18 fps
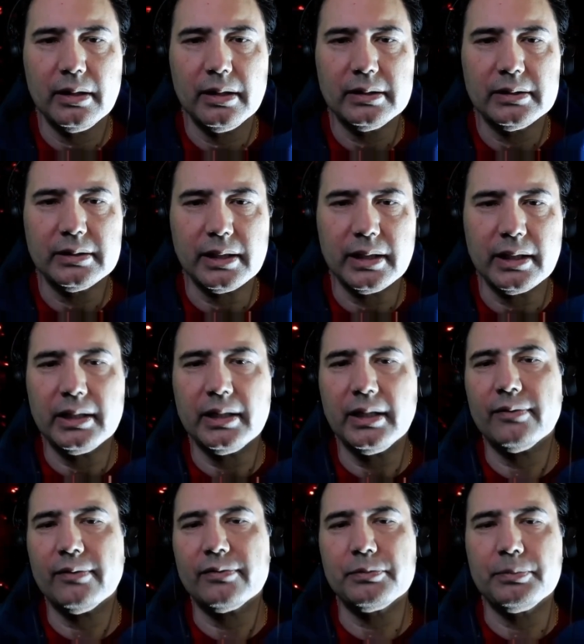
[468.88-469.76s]
to get
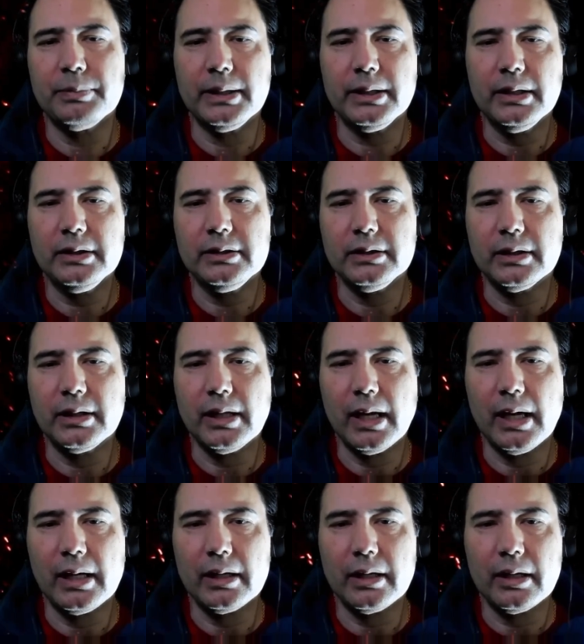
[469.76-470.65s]
enough speed, you
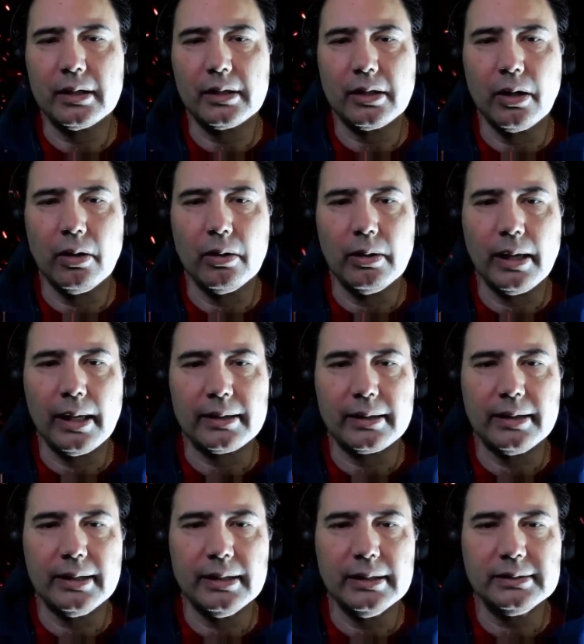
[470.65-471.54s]
gotta go like
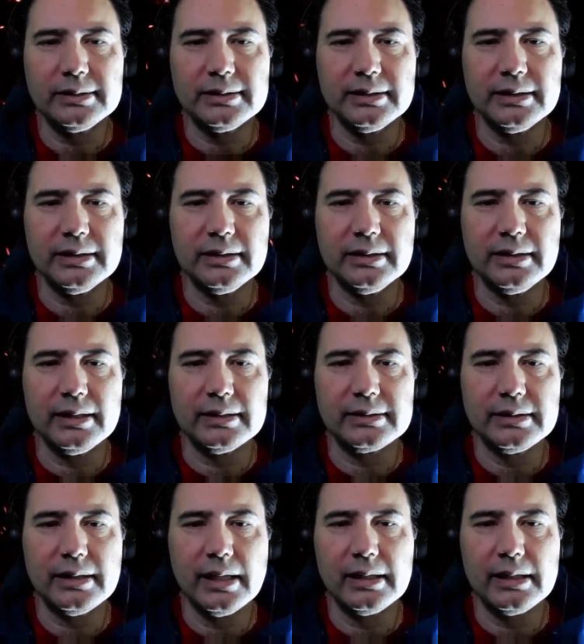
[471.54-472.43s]
this, and
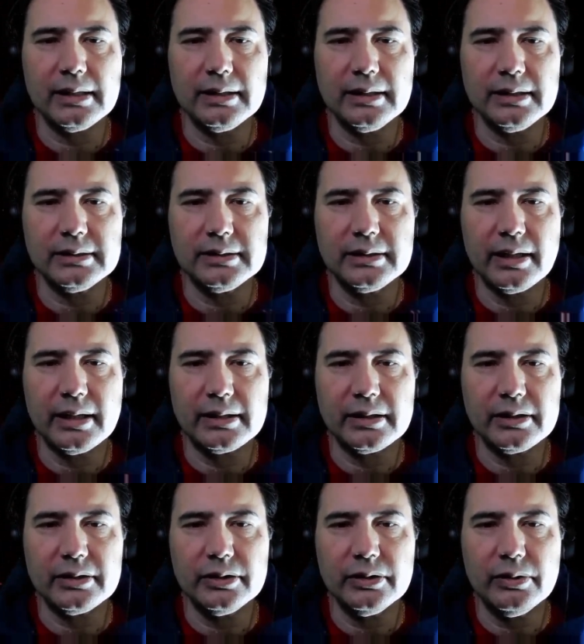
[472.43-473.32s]
that's not an easy thing
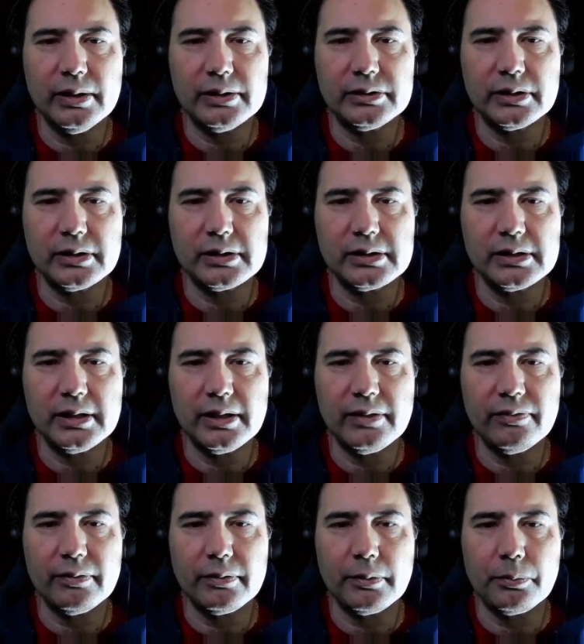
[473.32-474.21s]
to do, as you can see
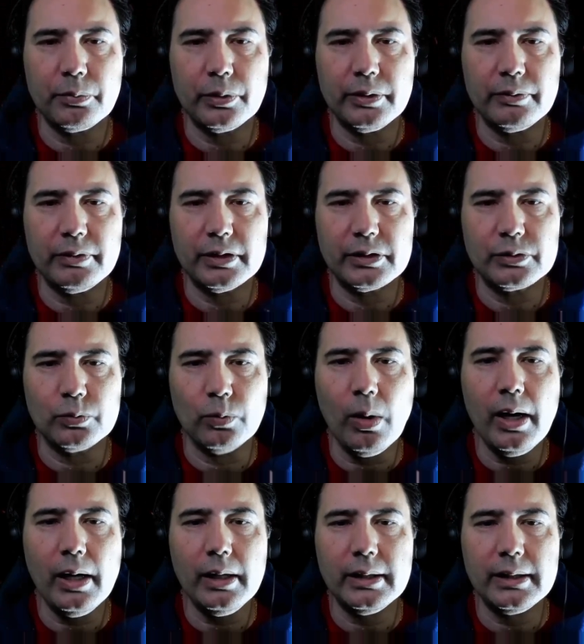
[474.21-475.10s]
from the previous
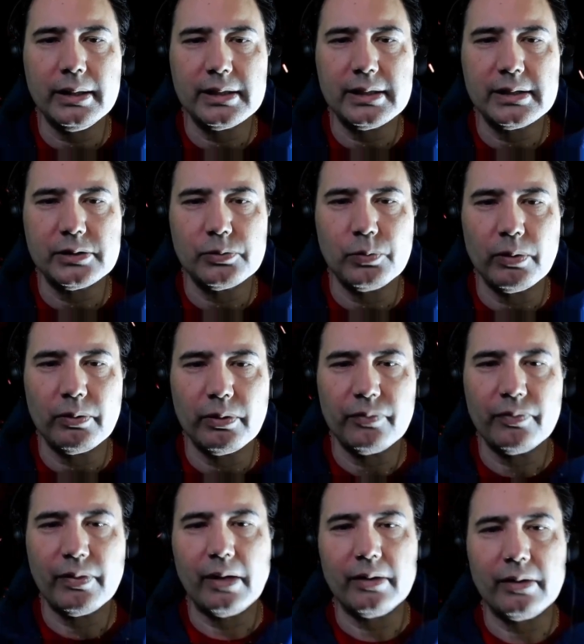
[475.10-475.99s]
one. And this is where we
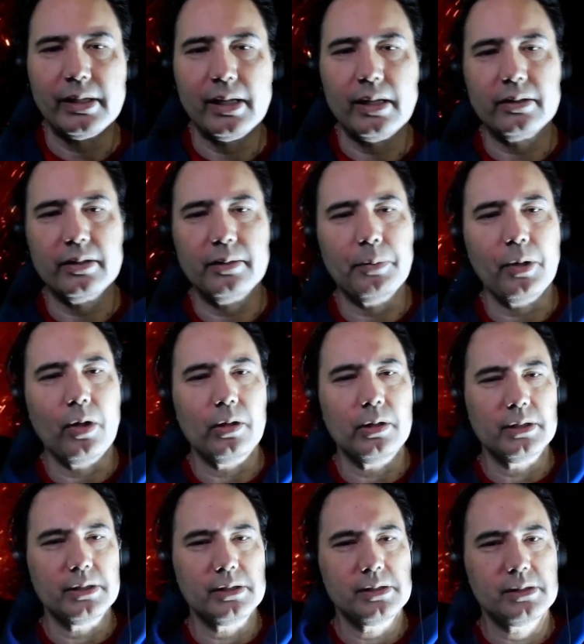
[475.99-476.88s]
found out the ball
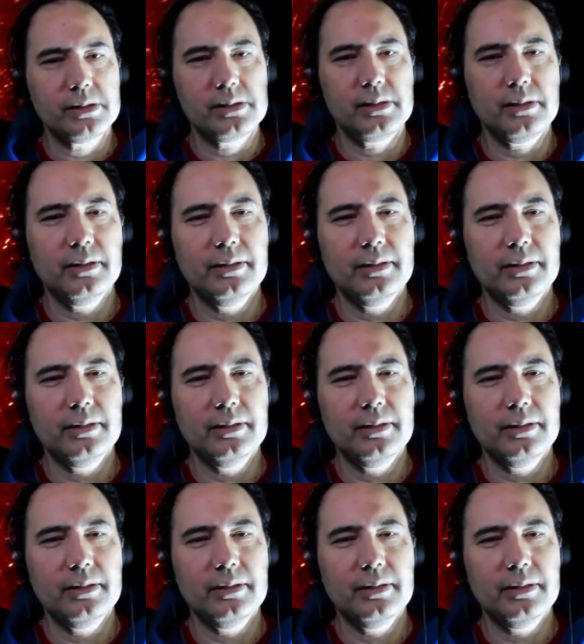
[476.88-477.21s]
is